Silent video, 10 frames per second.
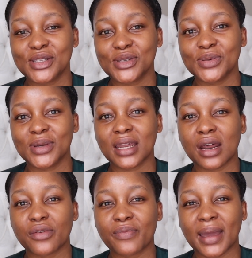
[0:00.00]
to get
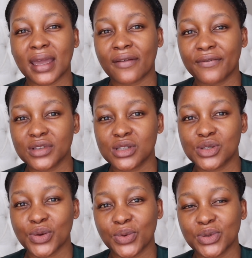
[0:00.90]
out of my comfort
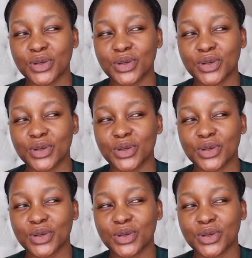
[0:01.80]
zone,